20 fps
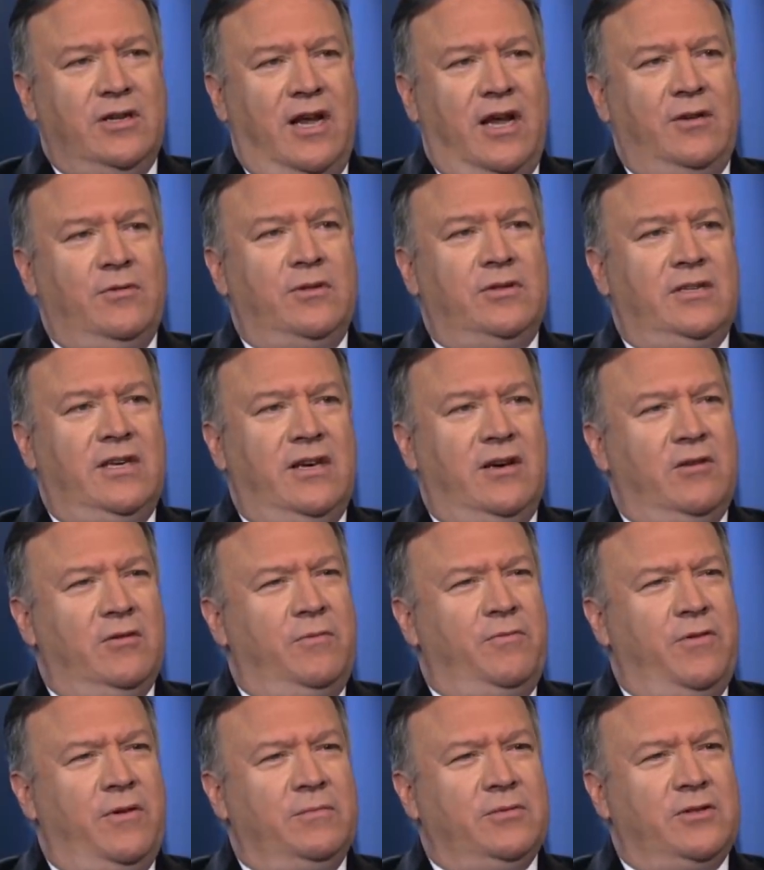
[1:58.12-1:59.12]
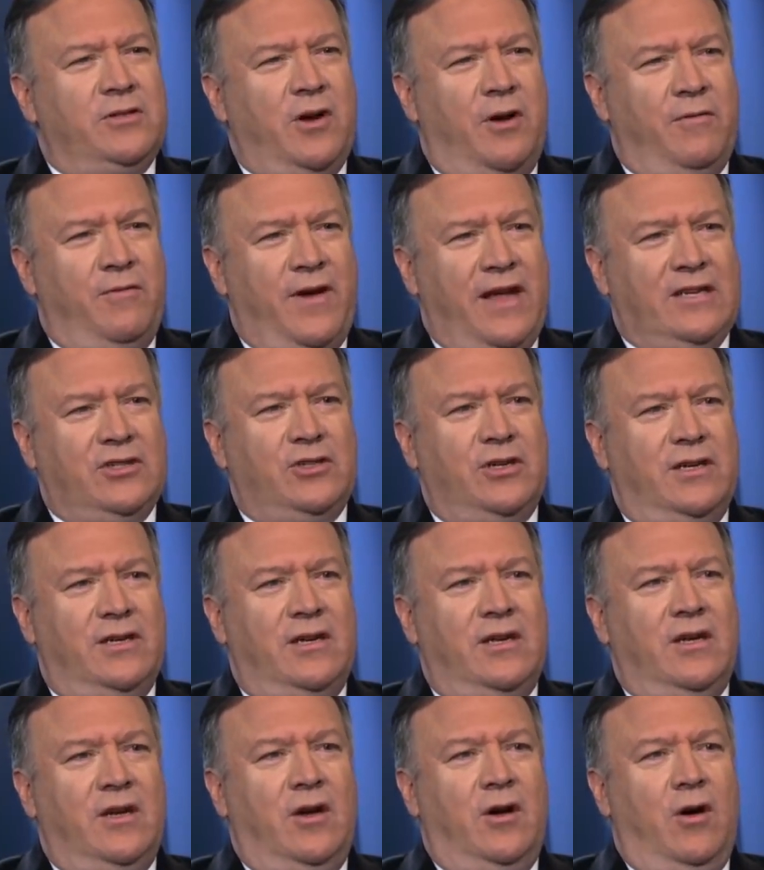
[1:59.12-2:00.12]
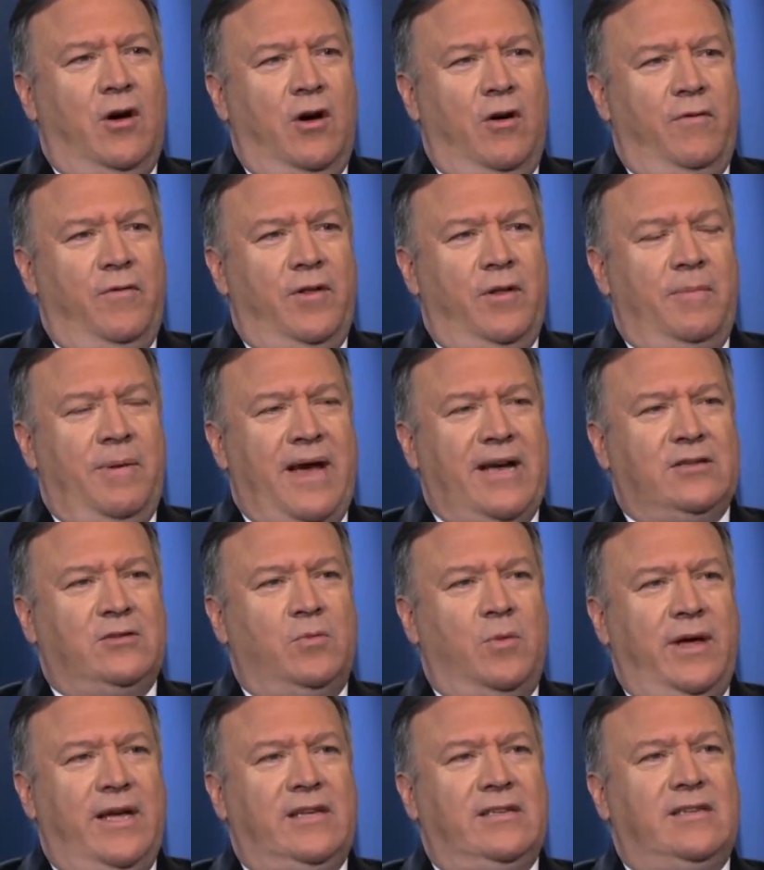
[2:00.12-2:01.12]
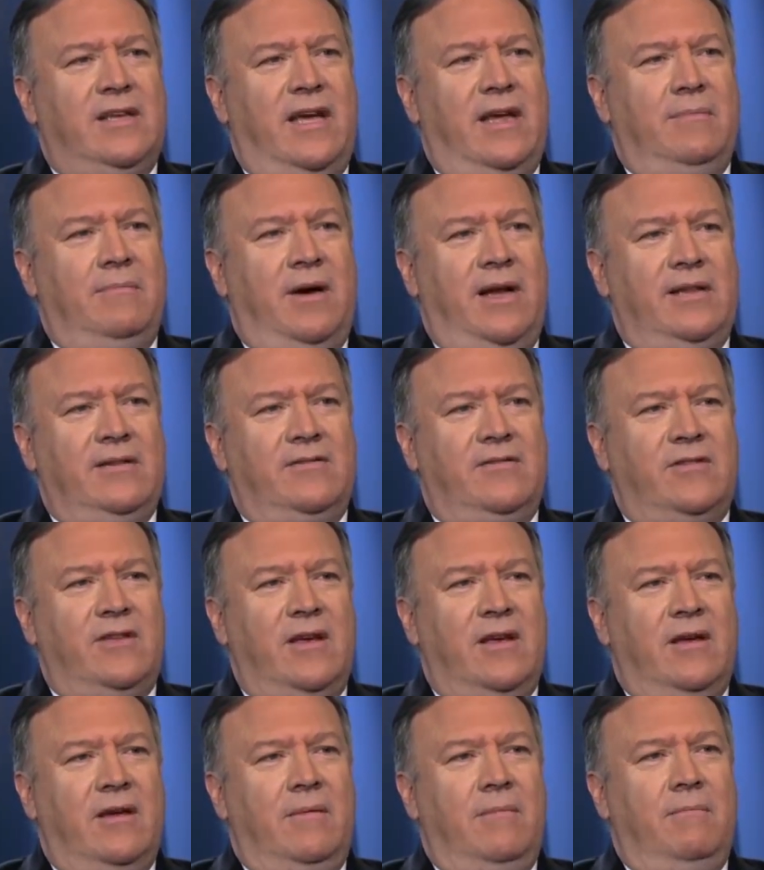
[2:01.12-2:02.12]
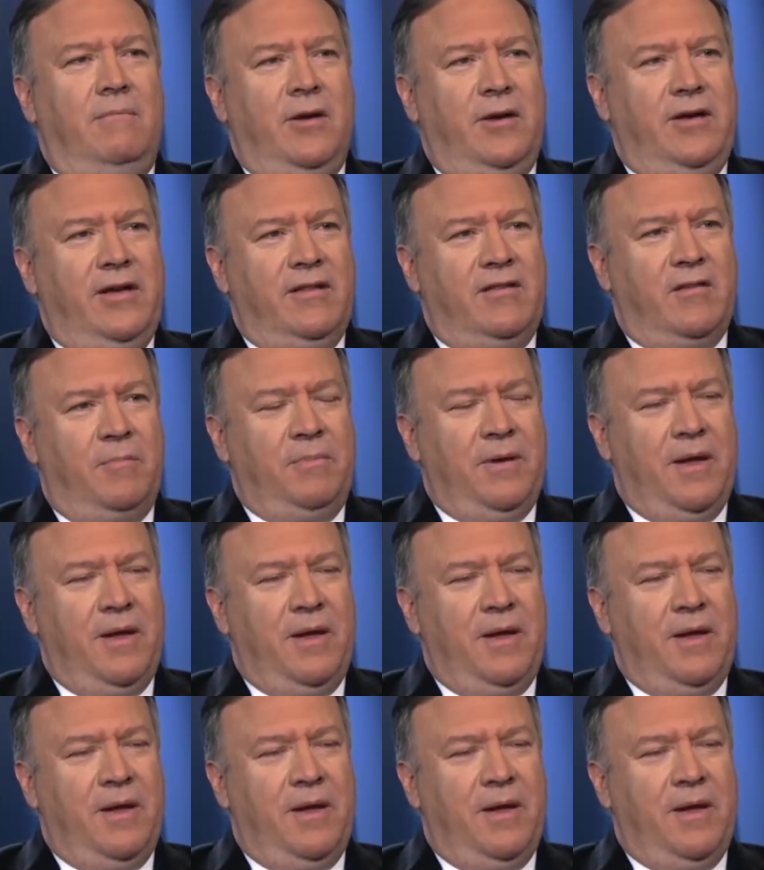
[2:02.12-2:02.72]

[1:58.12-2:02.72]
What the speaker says: and hundreds killed from starvation over the past weeks and months. Millions of